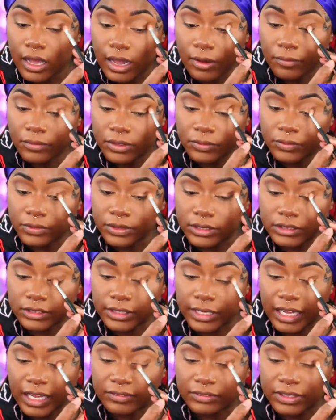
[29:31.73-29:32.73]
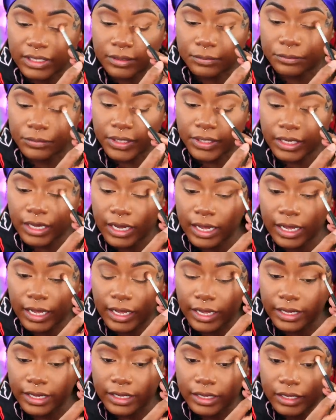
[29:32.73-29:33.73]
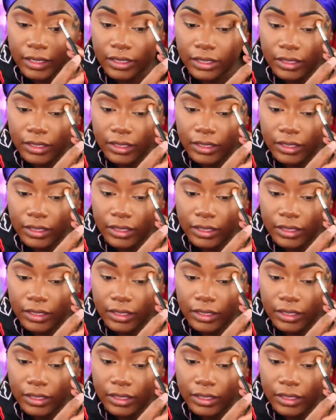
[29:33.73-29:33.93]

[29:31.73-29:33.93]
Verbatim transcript: I wouldn't really say I have like a big eye.